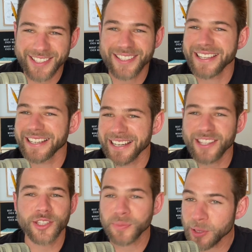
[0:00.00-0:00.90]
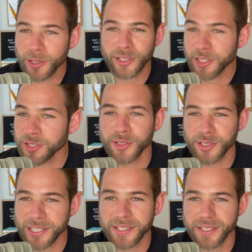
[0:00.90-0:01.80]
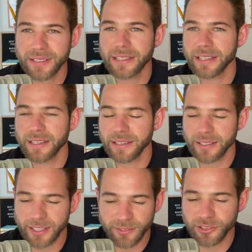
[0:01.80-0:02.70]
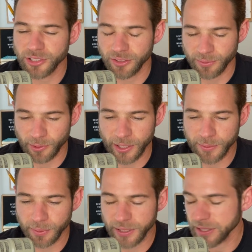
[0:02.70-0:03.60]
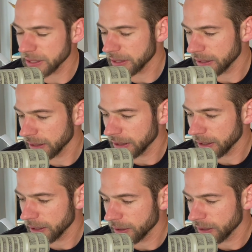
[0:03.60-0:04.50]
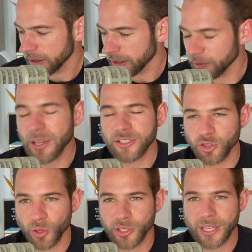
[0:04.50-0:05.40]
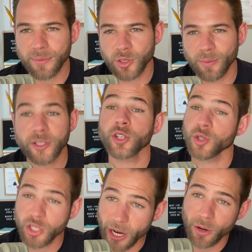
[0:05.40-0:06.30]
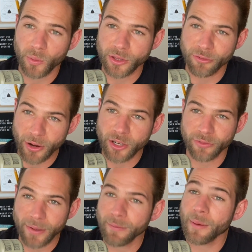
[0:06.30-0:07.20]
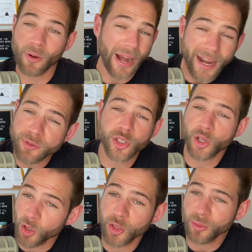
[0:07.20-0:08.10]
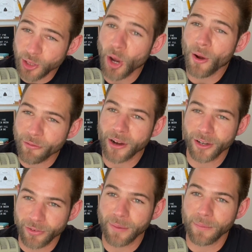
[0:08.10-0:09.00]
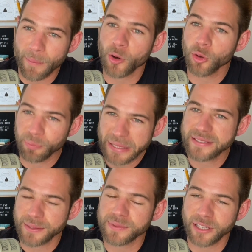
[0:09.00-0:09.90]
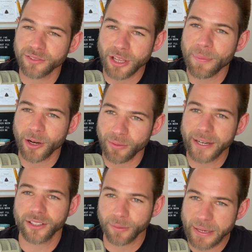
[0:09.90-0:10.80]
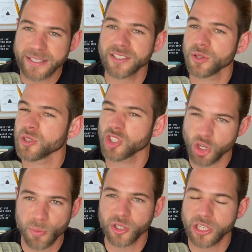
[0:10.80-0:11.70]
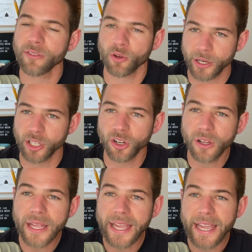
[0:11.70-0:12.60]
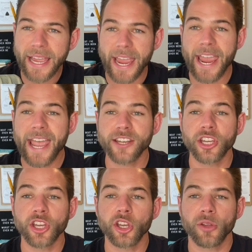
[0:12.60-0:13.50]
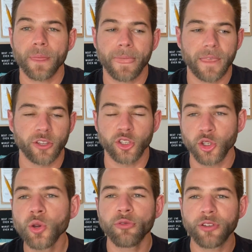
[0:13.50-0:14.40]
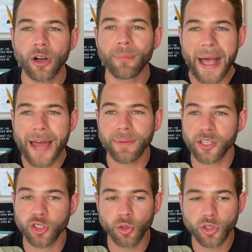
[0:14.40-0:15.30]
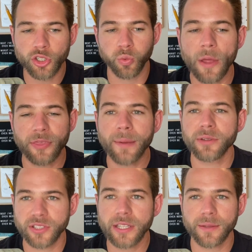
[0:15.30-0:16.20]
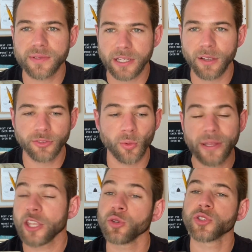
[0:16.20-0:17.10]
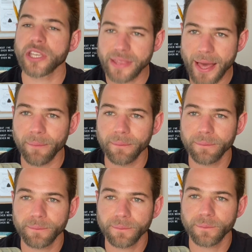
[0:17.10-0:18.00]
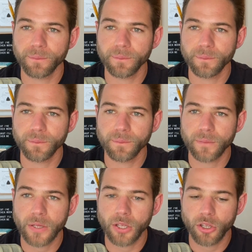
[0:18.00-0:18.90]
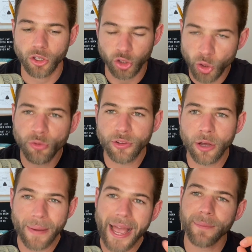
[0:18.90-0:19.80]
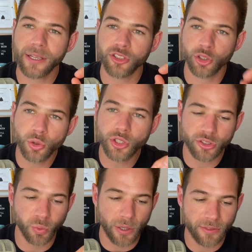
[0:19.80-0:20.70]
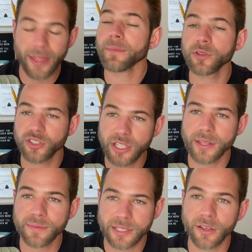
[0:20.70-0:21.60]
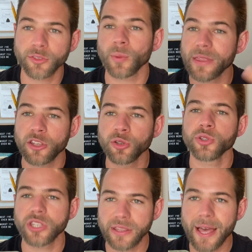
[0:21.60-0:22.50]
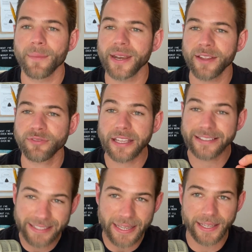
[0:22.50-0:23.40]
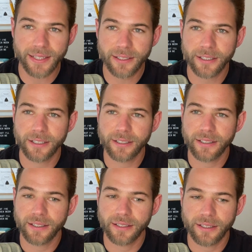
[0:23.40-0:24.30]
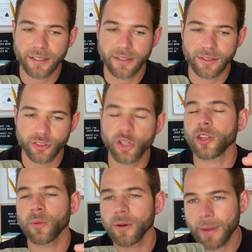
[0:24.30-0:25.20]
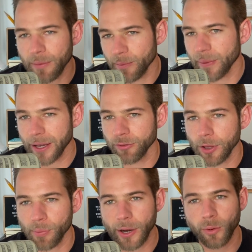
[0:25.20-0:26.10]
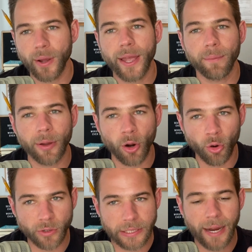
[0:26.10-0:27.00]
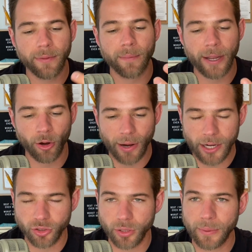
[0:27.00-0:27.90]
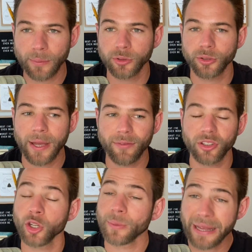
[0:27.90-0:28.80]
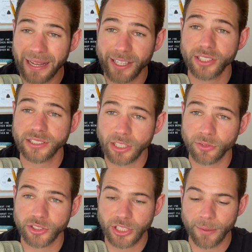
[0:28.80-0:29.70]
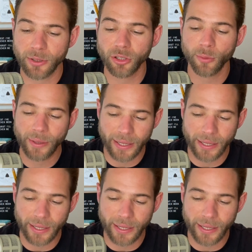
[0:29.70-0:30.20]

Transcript: In the spirit of the Easter season, give yourself some grace, please. If you guys enjoyed this episode, make sure you share it with a friend or family member. I'm sure you know a friend or family member who beats themselves up on a regular basis, who is super self critical. And you feel bad because you just want them to themselves the way that you see them. You feel bad because you just want them to see themselves the way that you see them. And if they did, sure, they wouldn't maybe make a flip right away, but over time, they might gradually be able to have a little bit higher self esteem and a little bit higher